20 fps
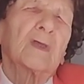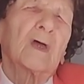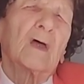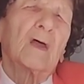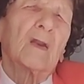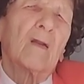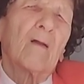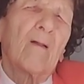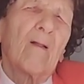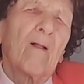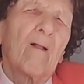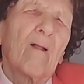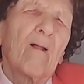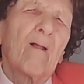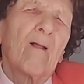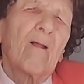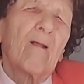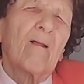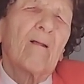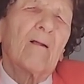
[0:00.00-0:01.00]
that.
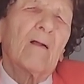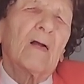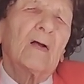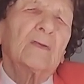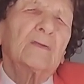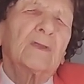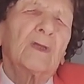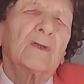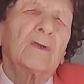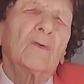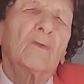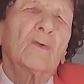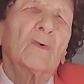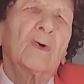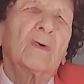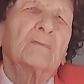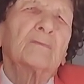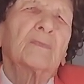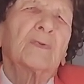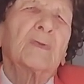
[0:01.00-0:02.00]
They don't
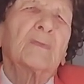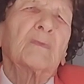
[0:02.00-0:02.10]
want